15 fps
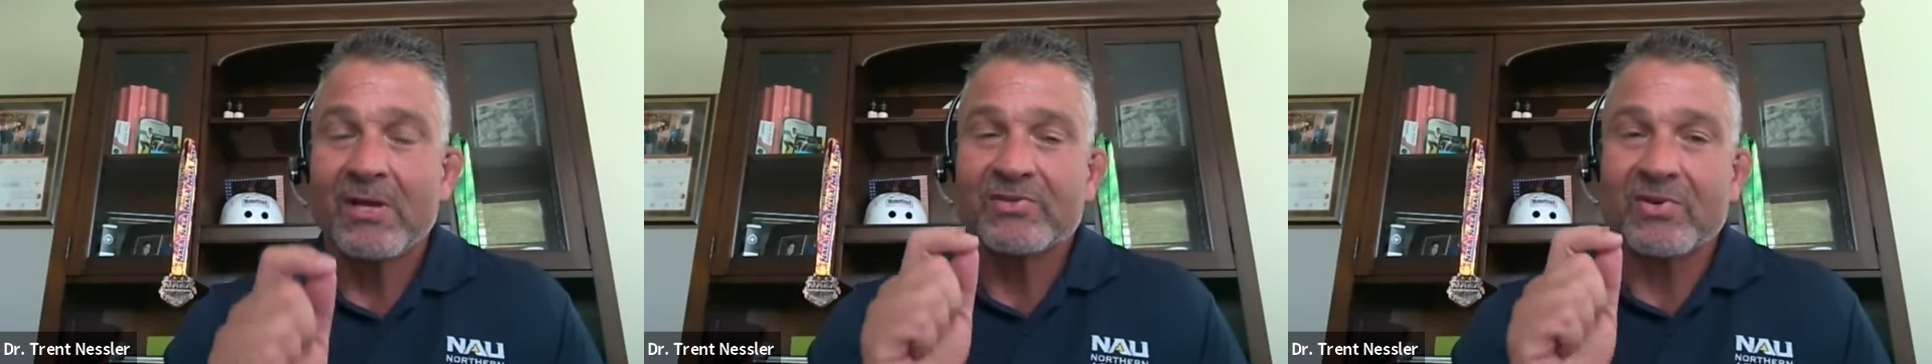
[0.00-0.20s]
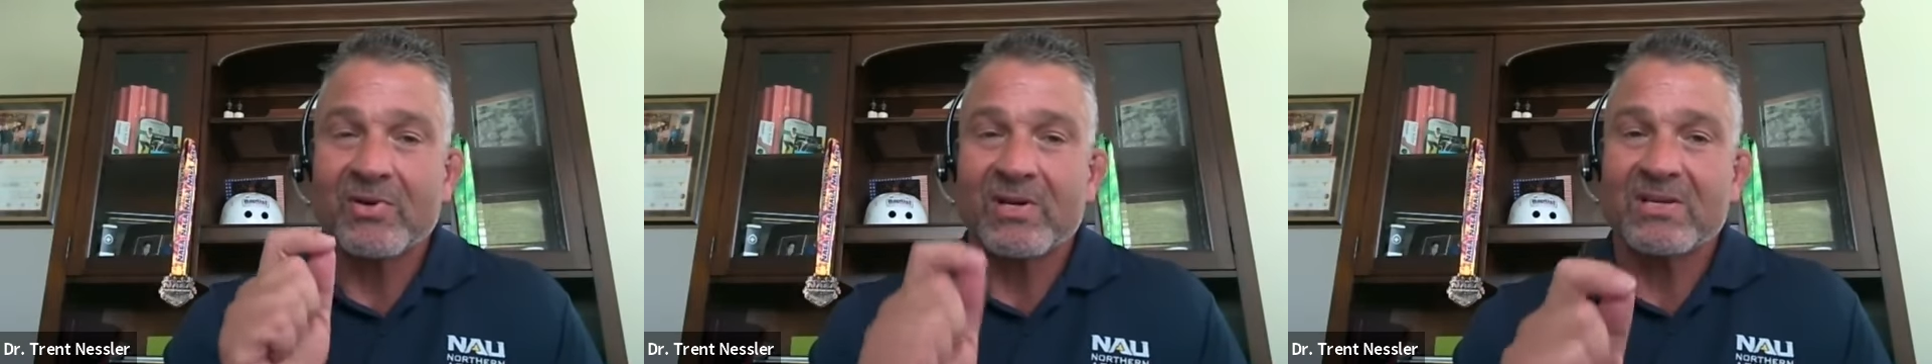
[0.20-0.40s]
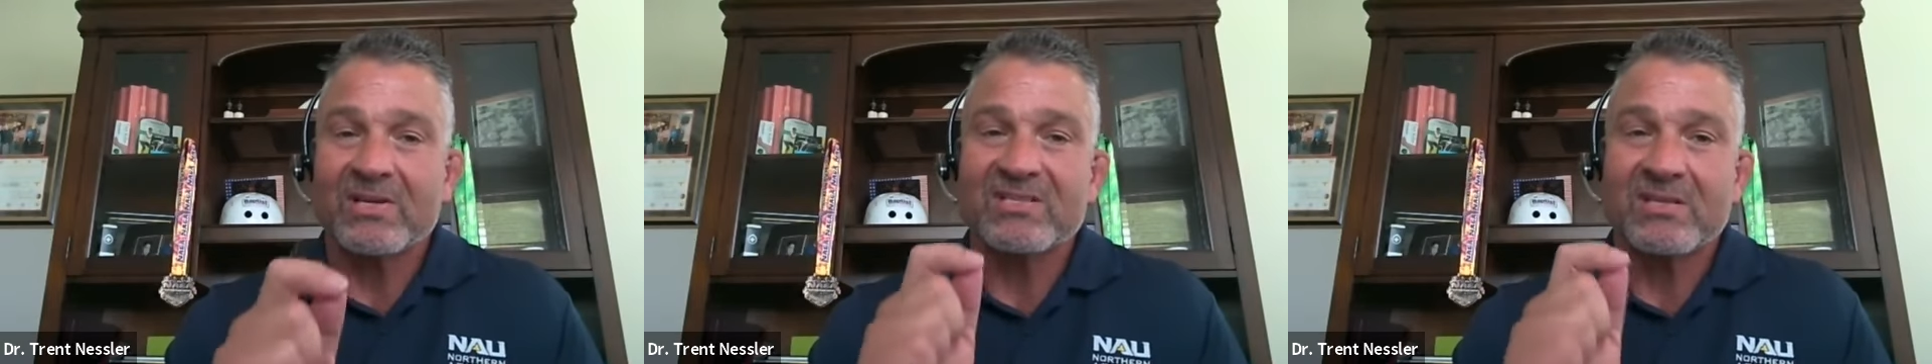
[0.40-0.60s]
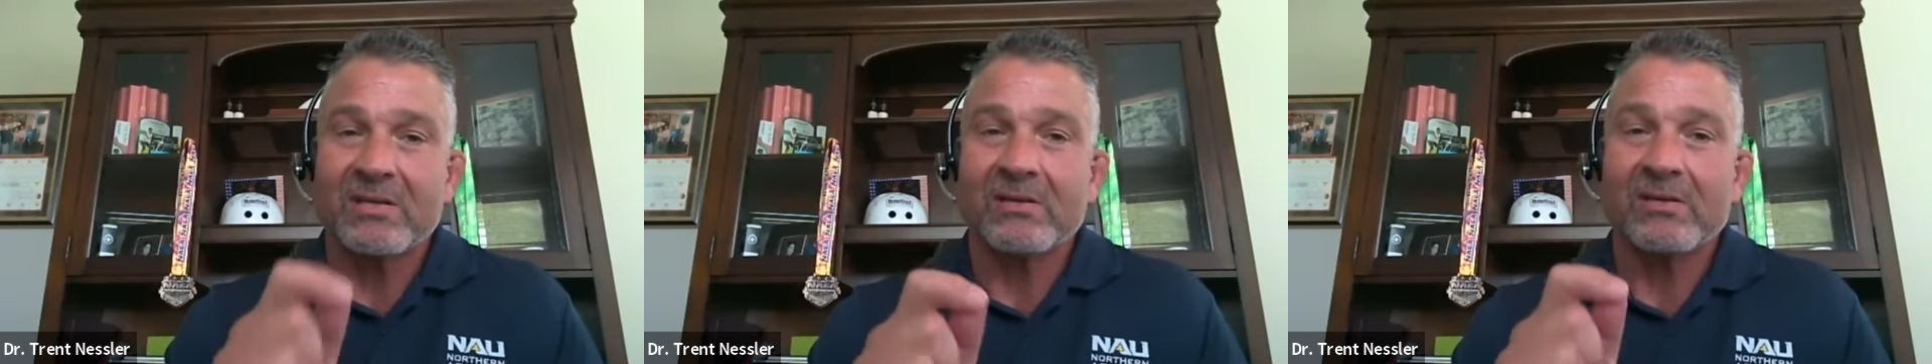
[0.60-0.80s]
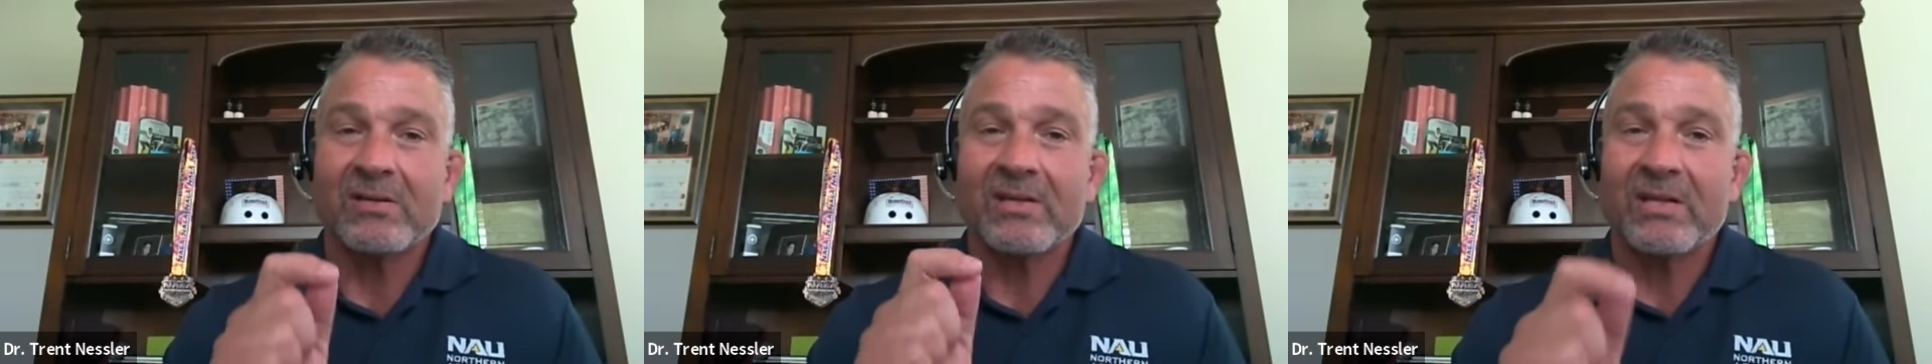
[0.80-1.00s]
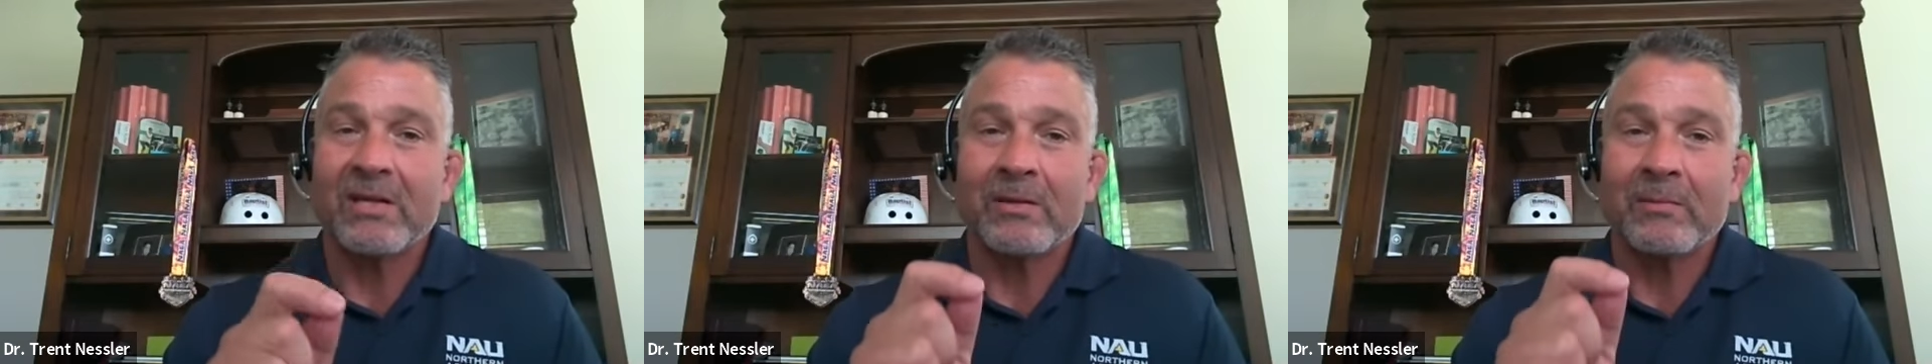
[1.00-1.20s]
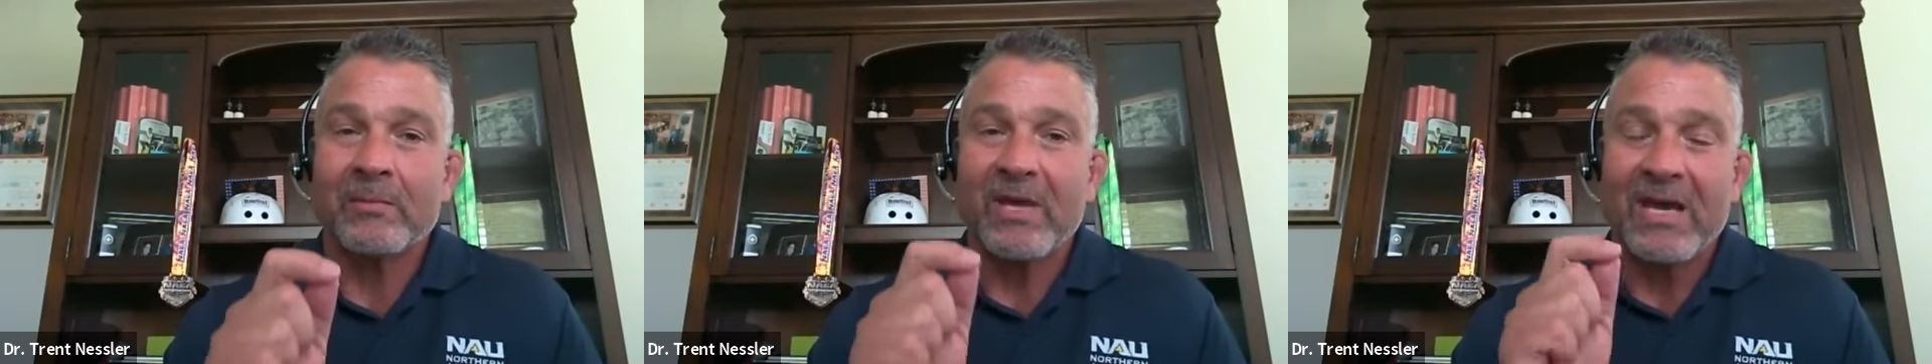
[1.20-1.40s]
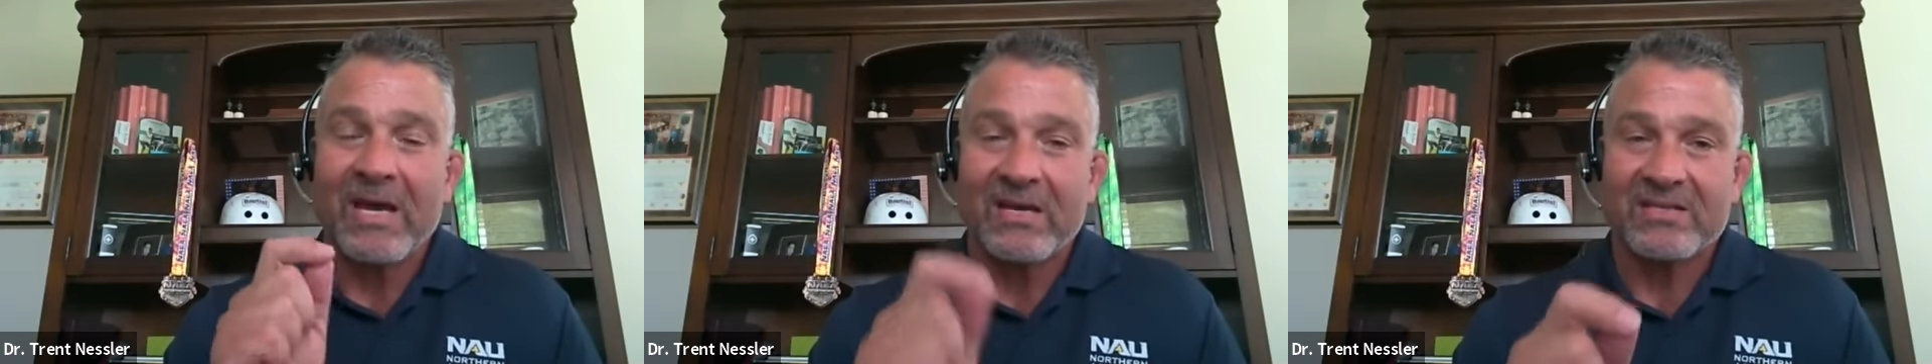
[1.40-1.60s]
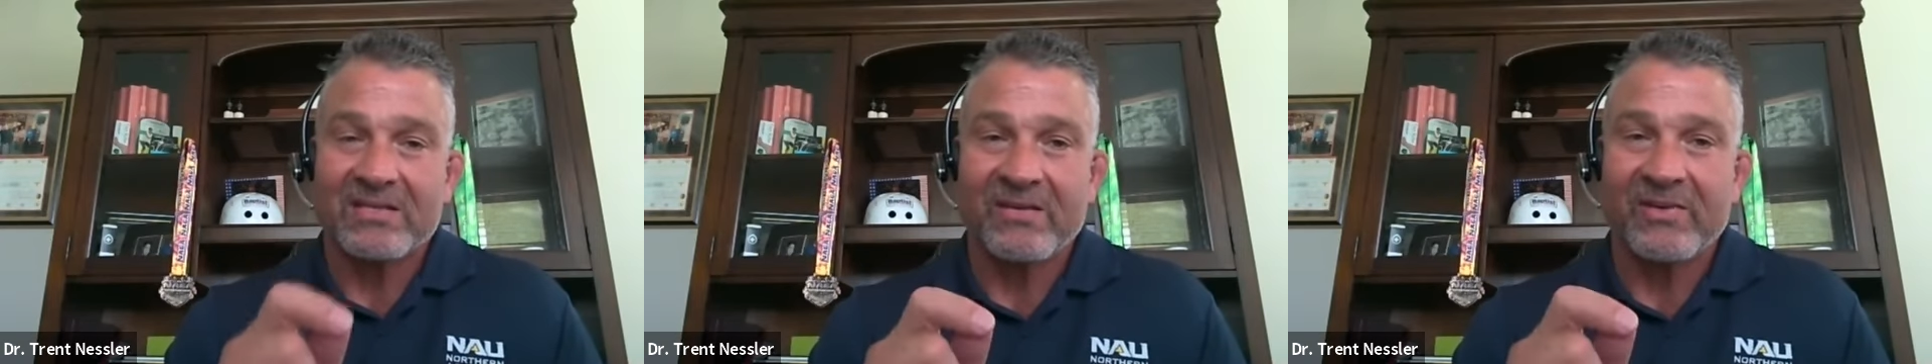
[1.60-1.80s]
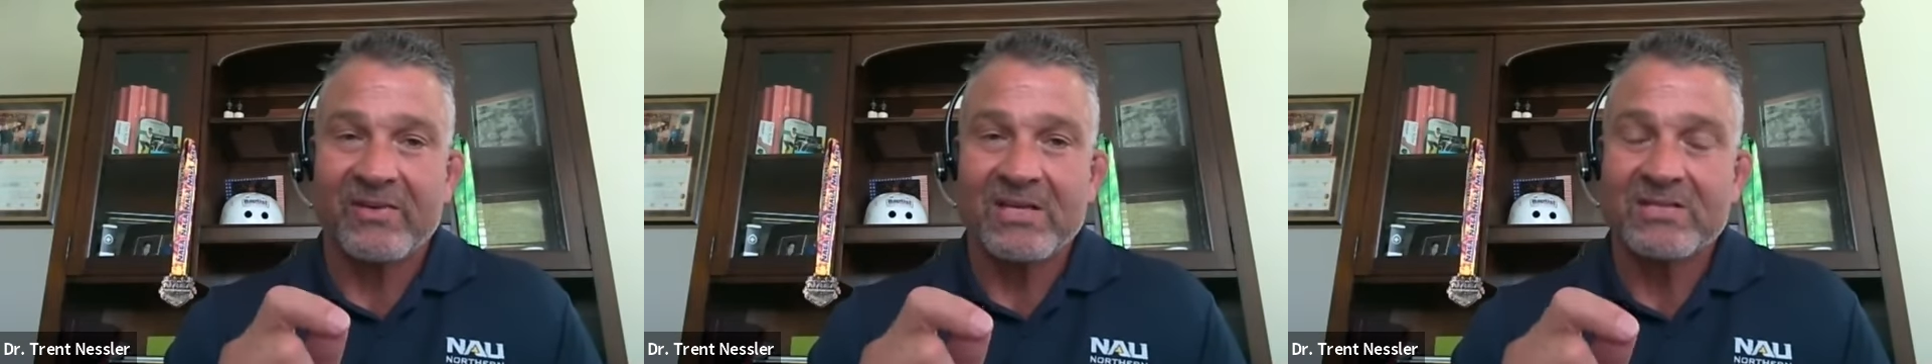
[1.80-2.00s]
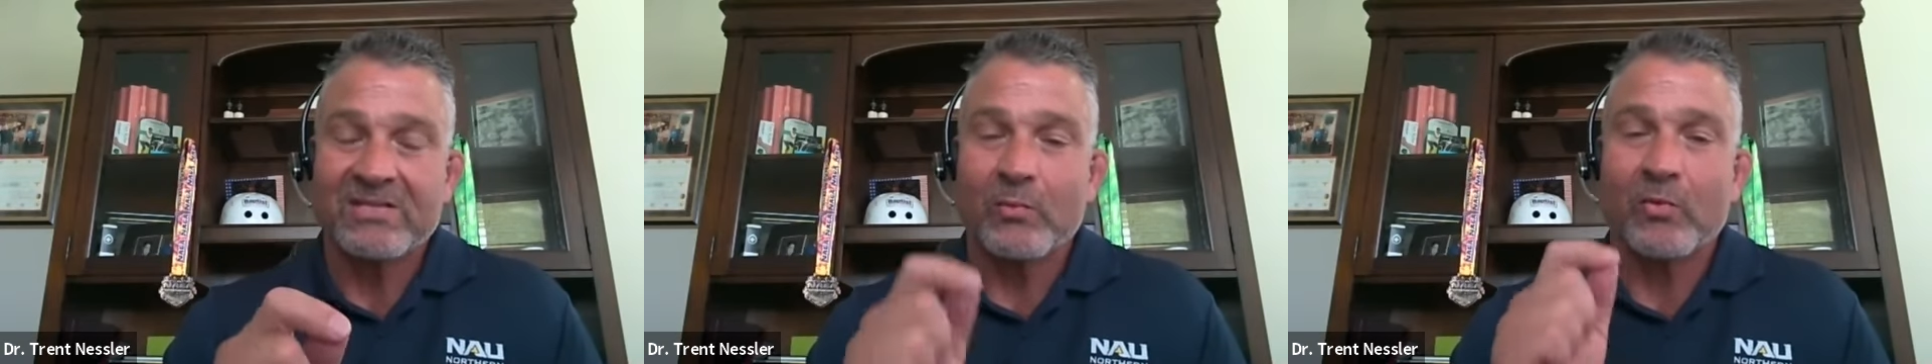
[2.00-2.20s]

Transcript: during single limb activities